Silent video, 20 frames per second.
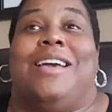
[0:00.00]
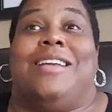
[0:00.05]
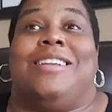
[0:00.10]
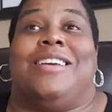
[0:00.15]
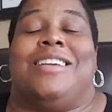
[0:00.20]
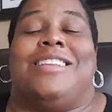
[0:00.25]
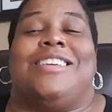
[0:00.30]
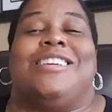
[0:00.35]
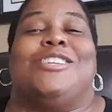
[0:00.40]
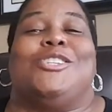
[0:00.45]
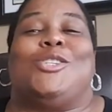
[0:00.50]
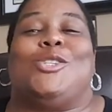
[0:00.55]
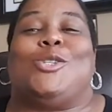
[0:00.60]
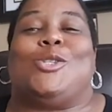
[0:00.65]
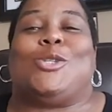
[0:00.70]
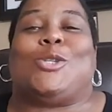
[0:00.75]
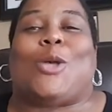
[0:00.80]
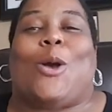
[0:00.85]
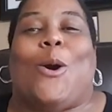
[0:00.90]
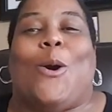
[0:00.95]
and it is
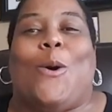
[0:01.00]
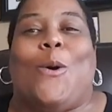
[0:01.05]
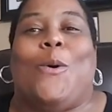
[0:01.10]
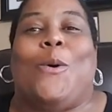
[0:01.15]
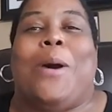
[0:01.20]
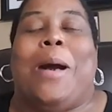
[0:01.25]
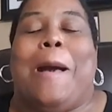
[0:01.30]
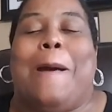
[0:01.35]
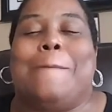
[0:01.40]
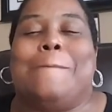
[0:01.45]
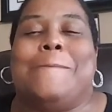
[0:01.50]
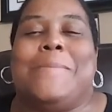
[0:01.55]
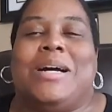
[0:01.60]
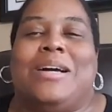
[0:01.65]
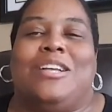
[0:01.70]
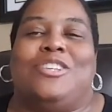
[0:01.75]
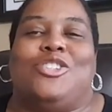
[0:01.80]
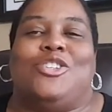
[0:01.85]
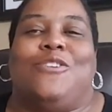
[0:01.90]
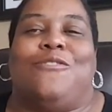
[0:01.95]
so
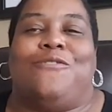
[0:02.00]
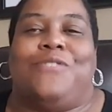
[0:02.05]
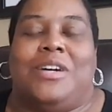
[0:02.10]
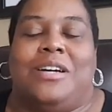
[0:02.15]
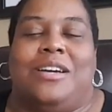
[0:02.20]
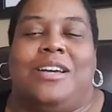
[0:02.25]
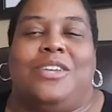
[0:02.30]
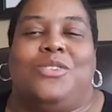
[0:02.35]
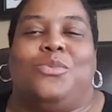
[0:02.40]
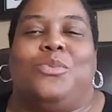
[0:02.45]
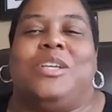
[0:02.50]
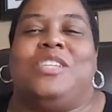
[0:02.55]
much fun.